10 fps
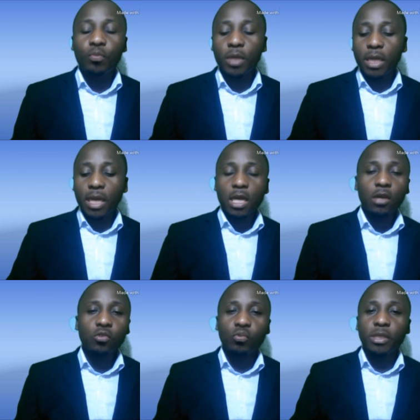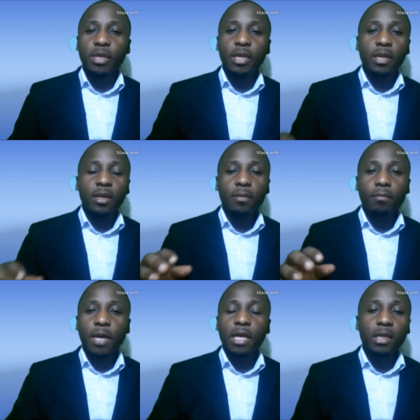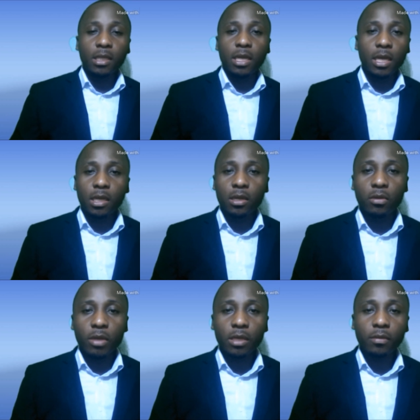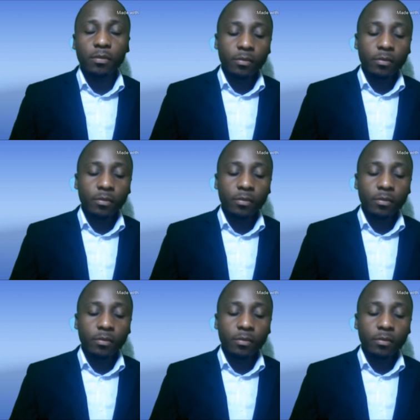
open an account with a bank in Ghana, right?